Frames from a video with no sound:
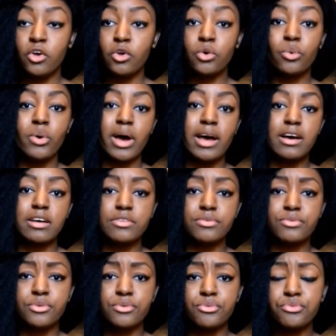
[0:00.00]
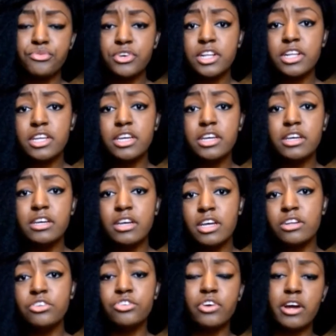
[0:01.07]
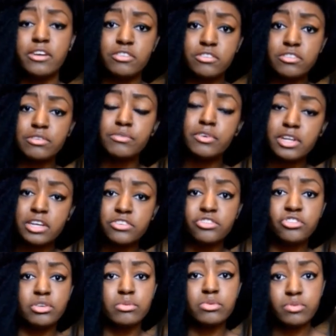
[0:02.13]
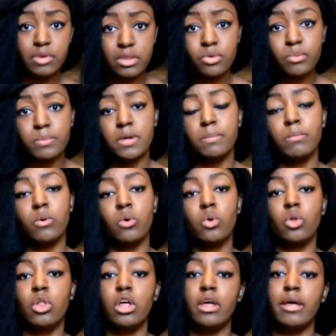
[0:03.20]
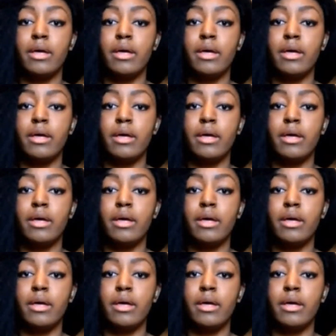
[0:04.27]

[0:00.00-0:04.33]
who has fulfilling interactions and relationships with other people